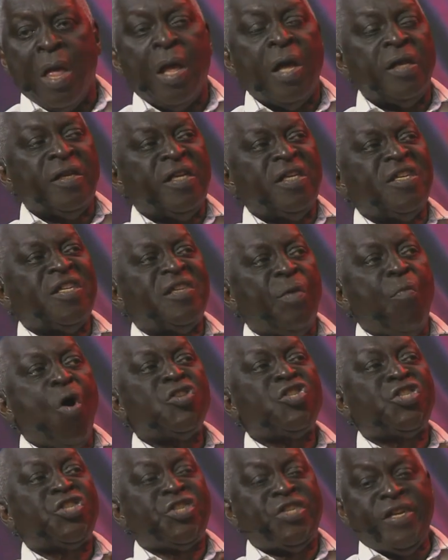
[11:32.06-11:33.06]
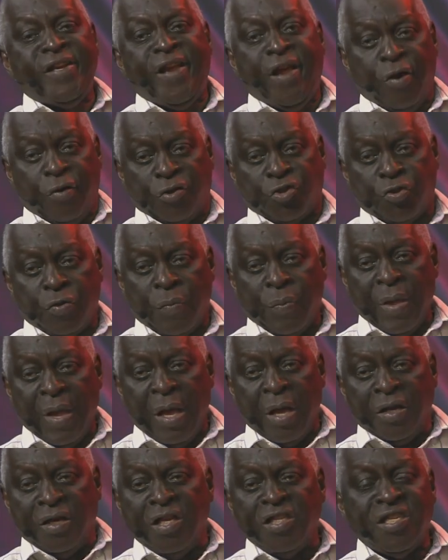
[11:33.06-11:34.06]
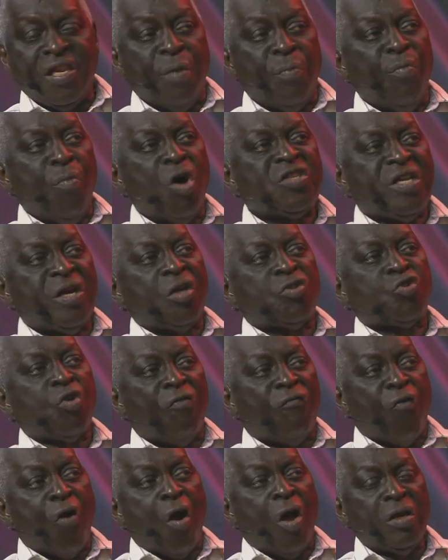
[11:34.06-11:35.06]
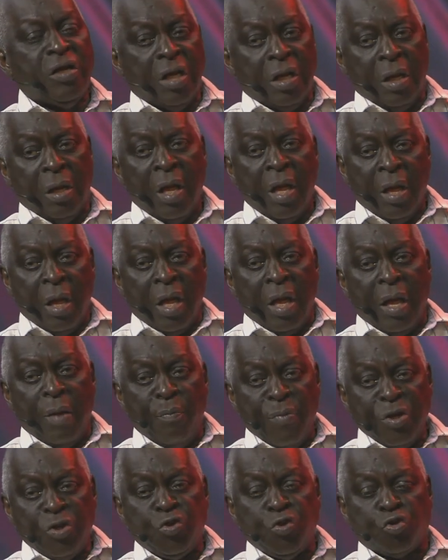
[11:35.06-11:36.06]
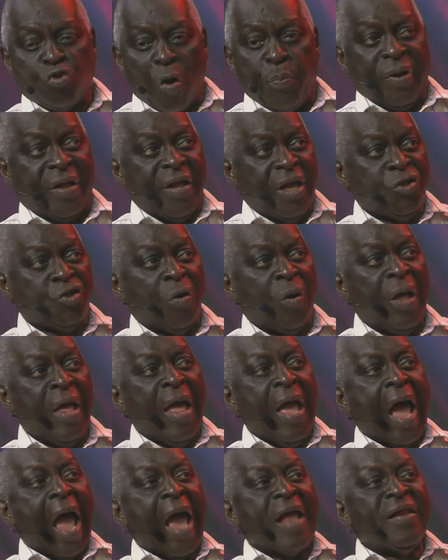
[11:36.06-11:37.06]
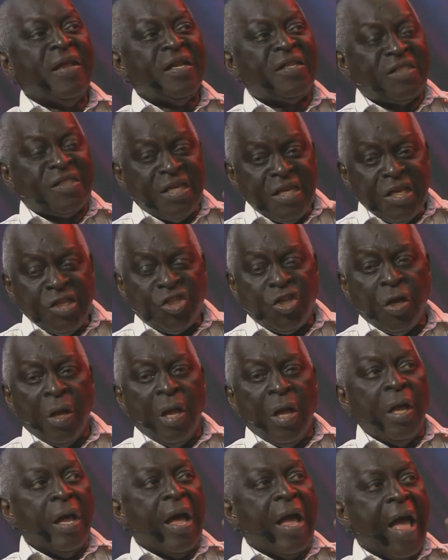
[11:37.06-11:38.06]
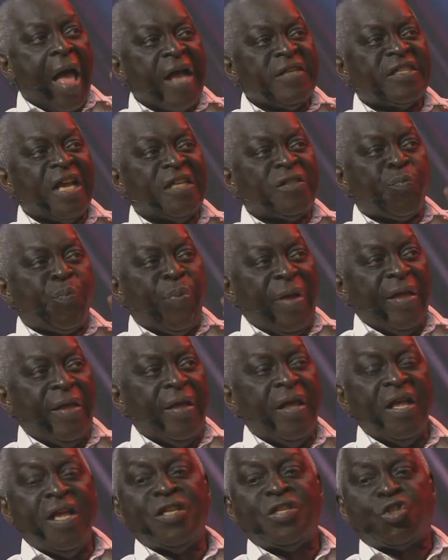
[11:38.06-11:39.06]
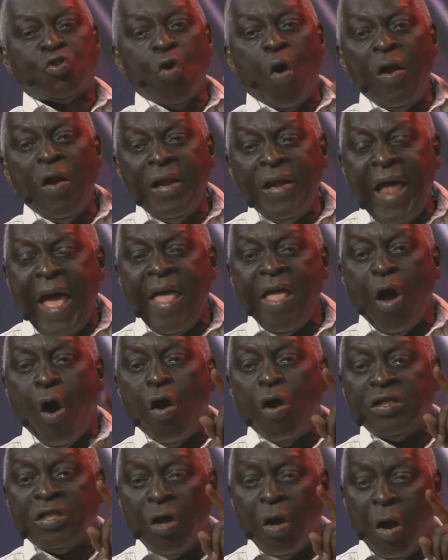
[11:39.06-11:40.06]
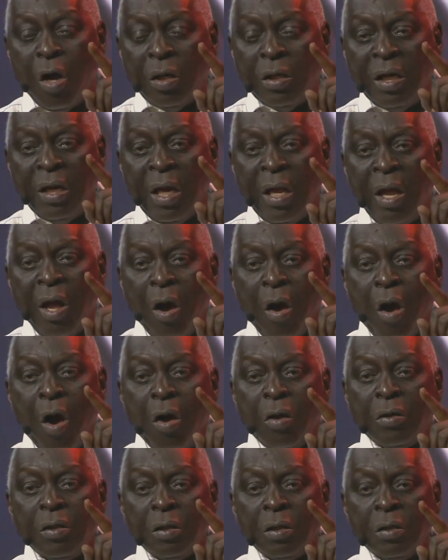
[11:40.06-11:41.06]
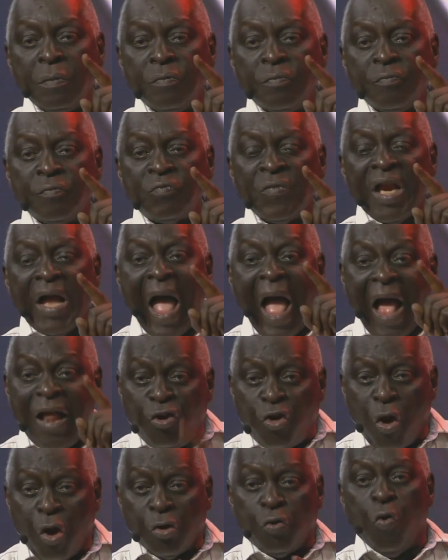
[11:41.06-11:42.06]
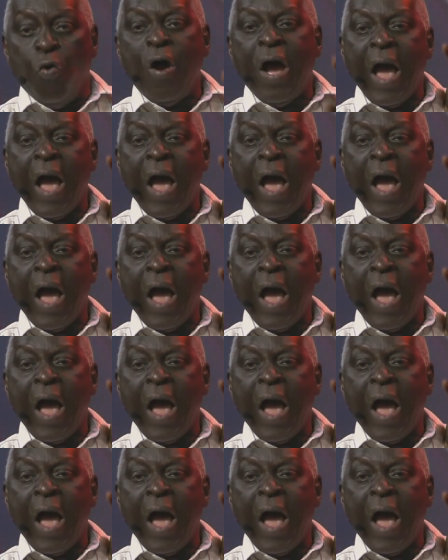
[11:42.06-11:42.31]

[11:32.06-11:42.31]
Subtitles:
most serious. This is the most serious of all the measles complications. And it is SSP is only on adults who had